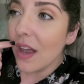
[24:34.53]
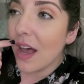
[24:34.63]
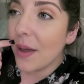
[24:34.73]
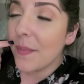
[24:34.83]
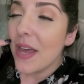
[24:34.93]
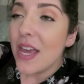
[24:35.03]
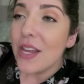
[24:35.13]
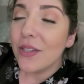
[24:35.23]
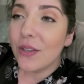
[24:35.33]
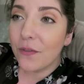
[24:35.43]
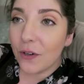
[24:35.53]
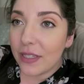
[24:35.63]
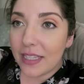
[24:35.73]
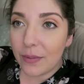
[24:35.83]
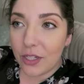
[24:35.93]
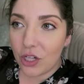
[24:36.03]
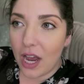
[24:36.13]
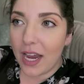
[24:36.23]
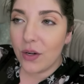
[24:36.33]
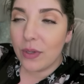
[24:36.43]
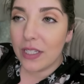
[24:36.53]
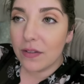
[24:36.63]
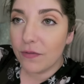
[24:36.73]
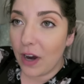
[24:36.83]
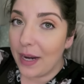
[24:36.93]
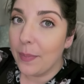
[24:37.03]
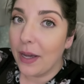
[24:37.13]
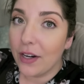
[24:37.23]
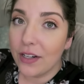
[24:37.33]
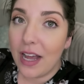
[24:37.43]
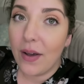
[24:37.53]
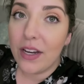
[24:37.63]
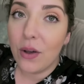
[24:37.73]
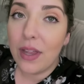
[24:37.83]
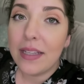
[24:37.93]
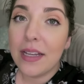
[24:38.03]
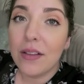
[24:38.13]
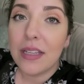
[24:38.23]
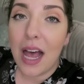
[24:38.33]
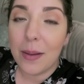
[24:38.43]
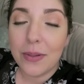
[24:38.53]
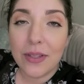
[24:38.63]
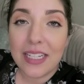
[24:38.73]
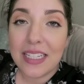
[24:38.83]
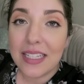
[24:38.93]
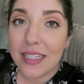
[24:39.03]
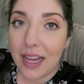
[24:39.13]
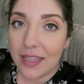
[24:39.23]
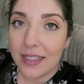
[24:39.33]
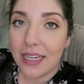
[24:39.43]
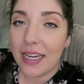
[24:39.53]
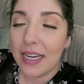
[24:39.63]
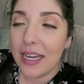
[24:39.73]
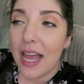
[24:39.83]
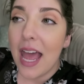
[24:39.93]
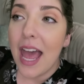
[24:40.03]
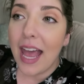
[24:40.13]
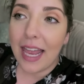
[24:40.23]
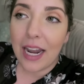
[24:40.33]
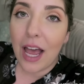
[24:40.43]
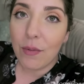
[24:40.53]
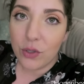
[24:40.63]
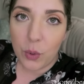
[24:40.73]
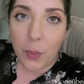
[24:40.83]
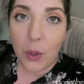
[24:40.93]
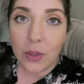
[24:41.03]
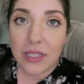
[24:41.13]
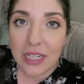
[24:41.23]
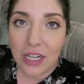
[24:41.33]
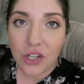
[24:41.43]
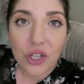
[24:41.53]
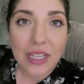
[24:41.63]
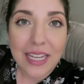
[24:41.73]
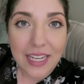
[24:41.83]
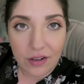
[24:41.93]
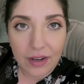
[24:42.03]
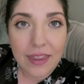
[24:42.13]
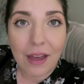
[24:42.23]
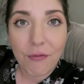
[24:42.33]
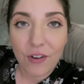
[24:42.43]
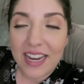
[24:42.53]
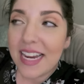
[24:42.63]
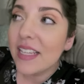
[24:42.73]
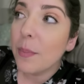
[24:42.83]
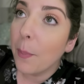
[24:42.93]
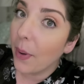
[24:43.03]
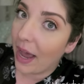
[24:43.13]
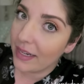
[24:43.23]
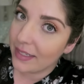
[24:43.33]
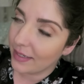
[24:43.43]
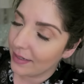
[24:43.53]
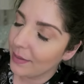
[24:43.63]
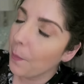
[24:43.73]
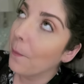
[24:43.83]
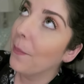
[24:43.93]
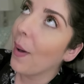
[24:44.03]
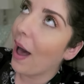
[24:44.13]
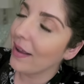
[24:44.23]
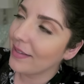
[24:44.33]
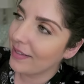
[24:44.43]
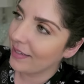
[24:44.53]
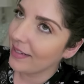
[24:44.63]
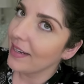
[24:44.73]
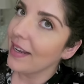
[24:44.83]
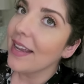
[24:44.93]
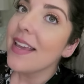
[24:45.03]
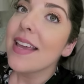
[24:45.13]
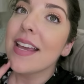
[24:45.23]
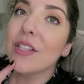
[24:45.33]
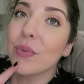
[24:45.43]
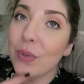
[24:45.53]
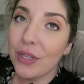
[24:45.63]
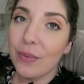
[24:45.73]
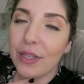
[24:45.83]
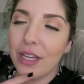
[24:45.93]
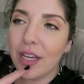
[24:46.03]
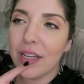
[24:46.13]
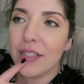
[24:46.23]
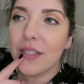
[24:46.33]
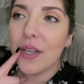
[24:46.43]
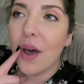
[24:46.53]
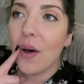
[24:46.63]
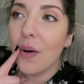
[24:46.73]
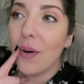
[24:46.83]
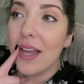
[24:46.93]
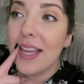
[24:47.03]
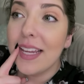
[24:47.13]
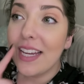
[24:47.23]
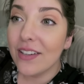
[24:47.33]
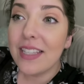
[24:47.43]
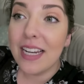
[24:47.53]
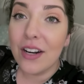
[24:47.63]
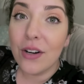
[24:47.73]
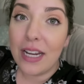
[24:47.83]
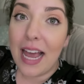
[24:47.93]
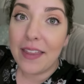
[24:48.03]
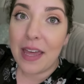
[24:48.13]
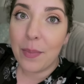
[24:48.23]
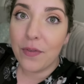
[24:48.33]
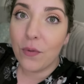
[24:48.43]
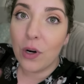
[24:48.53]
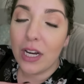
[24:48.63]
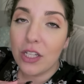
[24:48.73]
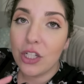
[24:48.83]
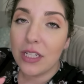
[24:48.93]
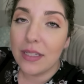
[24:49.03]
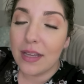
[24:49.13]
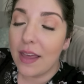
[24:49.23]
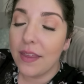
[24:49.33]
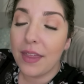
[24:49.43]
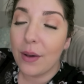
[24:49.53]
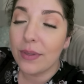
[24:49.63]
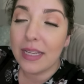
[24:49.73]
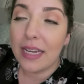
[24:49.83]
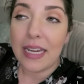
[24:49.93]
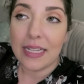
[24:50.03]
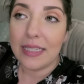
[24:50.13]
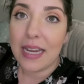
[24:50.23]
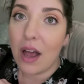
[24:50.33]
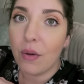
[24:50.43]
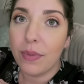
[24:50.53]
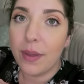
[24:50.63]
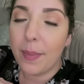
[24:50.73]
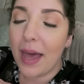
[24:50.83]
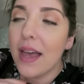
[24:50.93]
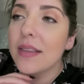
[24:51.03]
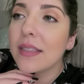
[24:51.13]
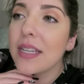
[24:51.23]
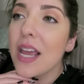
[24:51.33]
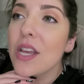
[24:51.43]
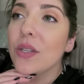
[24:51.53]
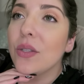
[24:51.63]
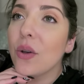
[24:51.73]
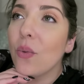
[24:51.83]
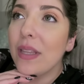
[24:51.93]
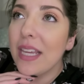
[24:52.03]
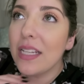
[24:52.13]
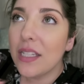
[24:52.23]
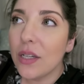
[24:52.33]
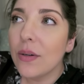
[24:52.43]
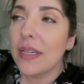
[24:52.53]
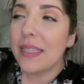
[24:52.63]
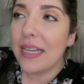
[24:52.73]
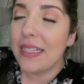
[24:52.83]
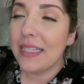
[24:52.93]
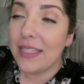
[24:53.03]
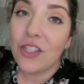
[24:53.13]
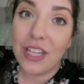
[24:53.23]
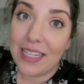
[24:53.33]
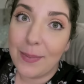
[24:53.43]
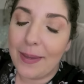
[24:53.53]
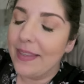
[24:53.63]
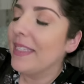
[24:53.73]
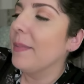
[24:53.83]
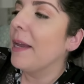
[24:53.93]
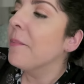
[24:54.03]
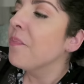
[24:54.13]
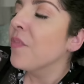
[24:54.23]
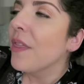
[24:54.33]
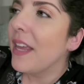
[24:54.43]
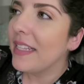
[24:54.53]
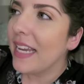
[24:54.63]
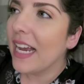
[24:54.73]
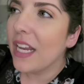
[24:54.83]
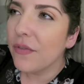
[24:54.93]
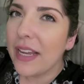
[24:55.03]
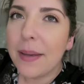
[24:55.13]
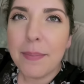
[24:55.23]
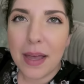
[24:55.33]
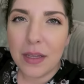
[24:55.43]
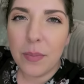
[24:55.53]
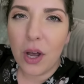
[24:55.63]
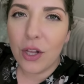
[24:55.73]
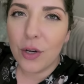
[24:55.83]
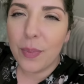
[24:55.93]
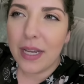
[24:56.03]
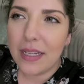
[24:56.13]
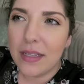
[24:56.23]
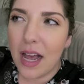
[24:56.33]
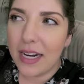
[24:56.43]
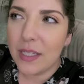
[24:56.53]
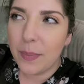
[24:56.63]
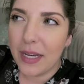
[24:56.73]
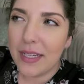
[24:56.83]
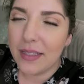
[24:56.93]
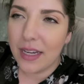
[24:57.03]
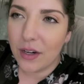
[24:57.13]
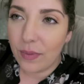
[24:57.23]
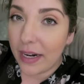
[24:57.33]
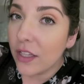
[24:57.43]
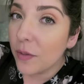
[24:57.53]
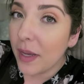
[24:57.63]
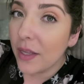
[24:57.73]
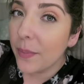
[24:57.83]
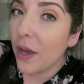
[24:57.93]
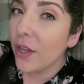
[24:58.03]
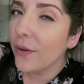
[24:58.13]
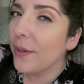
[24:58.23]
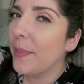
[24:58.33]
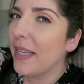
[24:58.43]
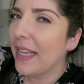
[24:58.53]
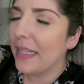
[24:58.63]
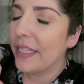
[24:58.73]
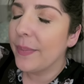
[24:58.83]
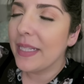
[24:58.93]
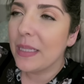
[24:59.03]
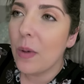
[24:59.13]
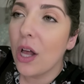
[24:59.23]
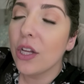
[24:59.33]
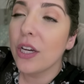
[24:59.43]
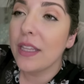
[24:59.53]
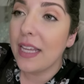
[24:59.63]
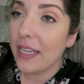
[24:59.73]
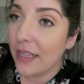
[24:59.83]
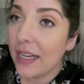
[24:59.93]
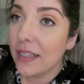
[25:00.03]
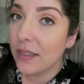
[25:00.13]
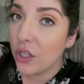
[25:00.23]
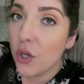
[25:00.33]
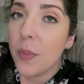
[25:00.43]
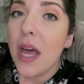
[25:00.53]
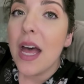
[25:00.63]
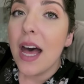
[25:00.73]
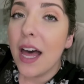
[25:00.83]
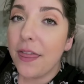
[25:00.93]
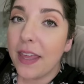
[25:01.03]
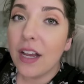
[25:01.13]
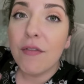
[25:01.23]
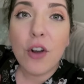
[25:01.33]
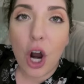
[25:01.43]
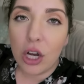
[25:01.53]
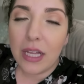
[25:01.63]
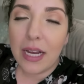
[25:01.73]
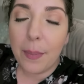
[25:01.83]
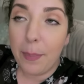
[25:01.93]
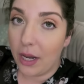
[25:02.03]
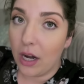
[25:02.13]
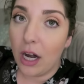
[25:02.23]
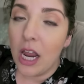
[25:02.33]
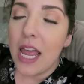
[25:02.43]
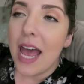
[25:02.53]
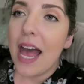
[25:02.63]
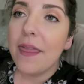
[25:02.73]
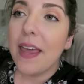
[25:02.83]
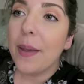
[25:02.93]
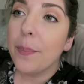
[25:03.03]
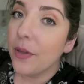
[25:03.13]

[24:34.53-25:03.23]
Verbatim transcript: Um, so the first thing we tried was fried butter. Now I know that sounds absolutely disgusting and I was repulsed initially hearing that phrase, but, but it's really, really good. So Kirsten had already had that before and she said that that was like hands down the best. So what they do is they, she explained this to me, they take kind of like a melon baller, but not as big as like a regular melon baller would be, like a little bit smaller, and they like scoop a thing of garlic butter and they